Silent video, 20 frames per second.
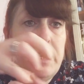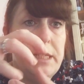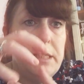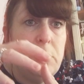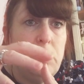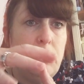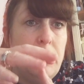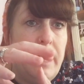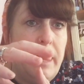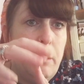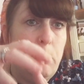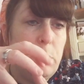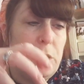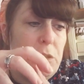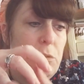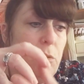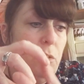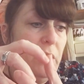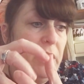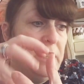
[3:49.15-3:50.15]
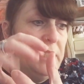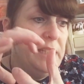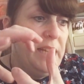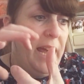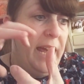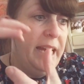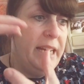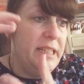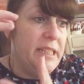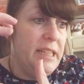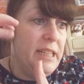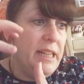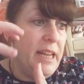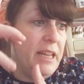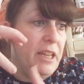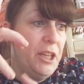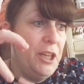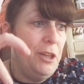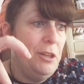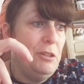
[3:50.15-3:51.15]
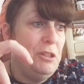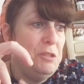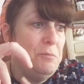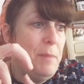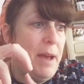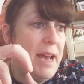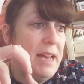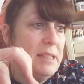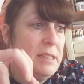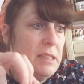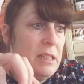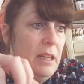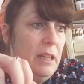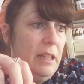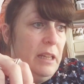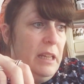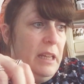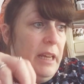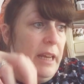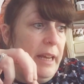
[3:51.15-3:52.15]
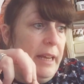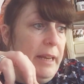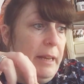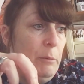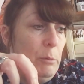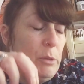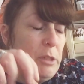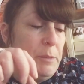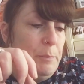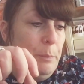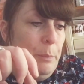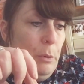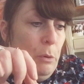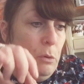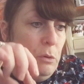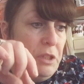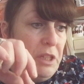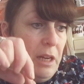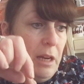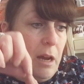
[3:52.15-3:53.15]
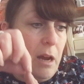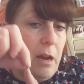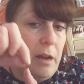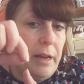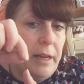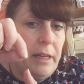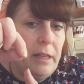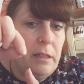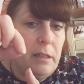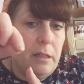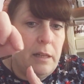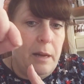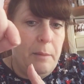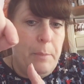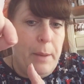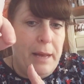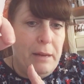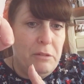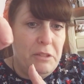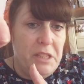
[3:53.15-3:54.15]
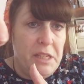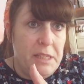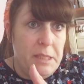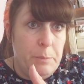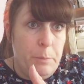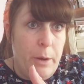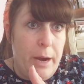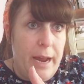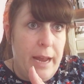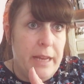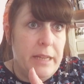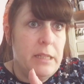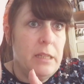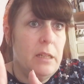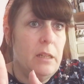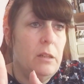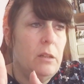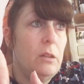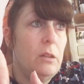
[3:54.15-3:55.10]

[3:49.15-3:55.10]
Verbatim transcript: It's it was all contained in that huge mass, and it was borderline about to spread,